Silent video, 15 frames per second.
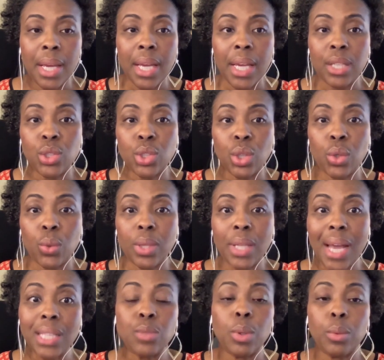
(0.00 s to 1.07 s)
And so
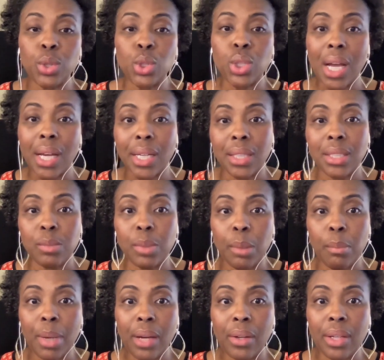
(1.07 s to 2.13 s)
that's what was shocking to me
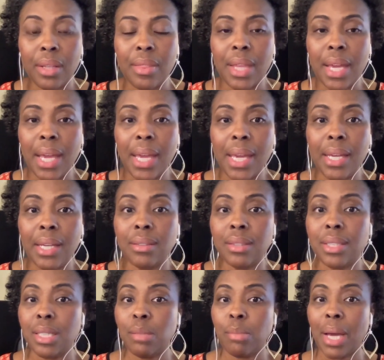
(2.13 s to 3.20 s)
about it. They
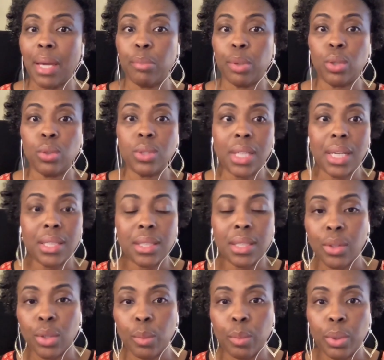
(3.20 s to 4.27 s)
see my posts, I see
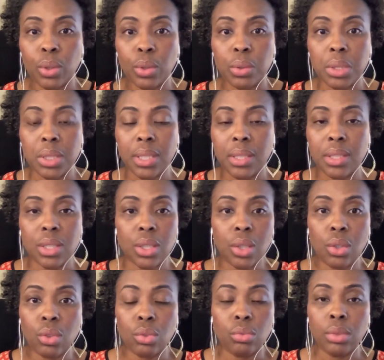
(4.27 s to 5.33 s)
their posts. And
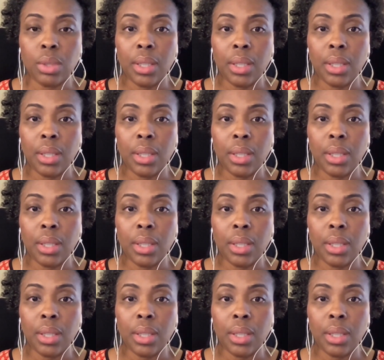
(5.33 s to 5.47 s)
so